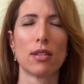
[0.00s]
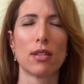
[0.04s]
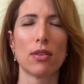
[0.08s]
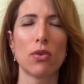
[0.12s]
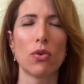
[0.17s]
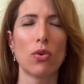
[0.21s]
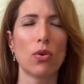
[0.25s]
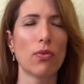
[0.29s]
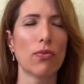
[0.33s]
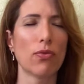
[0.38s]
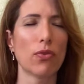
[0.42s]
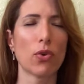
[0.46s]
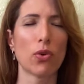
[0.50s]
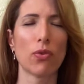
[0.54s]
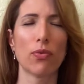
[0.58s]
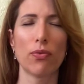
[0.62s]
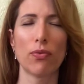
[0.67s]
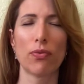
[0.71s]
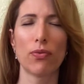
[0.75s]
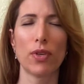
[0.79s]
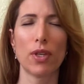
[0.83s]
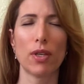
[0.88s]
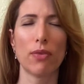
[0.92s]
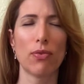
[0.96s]
All for
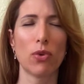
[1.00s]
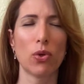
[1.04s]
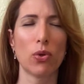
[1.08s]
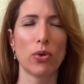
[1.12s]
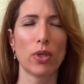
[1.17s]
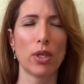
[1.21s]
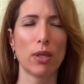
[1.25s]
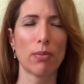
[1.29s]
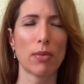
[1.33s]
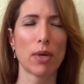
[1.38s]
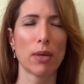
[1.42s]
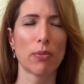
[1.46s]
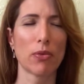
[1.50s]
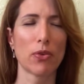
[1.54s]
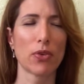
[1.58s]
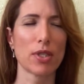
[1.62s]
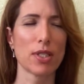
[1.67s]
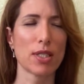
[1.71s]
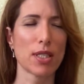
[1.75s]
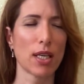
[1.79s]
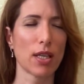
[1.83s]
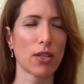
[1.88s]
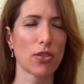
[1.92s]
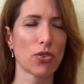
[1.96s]
free floating
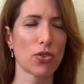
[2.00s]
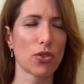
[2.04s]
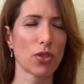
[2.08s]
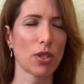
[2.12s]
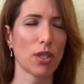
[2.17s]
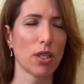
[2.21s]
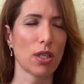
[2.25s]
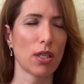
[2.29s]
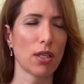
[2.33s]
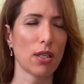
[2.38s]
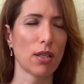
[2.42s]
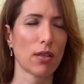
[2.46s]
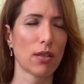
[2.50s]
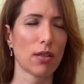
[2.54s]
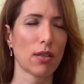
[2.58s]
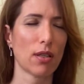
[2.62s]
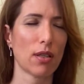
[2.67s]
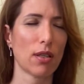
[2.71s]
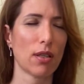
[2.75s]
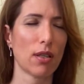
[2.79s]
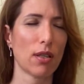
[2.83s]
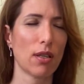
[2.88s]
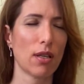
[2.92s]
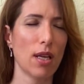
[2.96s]
memories, actually.
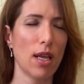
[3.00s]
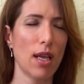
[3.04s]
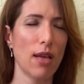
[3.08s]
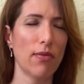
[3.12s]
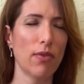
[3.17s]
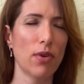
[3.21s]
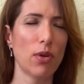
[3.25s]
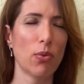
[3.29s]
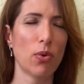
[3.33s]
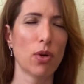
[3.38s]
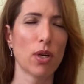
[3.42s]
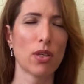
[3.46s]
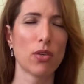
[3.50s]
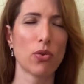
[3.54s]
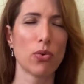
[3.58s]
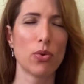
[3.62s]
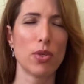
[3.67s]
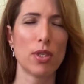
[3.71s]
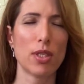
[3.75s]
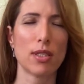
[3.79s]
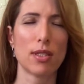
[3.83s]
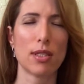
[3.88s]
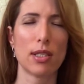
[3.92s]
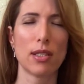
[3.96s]
Everyone who
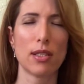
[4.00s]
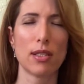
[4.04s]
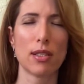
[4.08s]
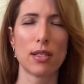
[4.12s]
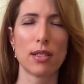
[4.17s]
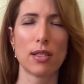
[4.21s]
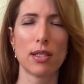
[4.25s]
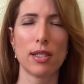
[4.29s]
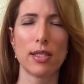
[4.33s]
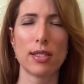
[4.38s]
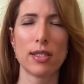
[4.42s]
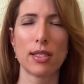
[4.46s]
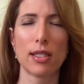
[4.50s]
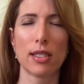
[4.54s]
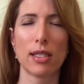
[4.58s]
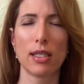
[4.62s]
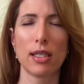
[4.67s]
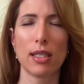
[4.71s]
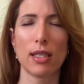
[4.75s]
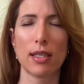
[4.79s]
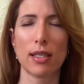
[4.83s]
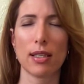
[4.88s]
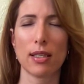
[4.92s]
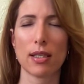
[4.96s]
is
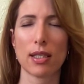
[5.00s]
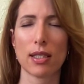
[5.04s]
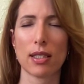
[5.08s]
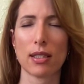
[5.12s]
listening.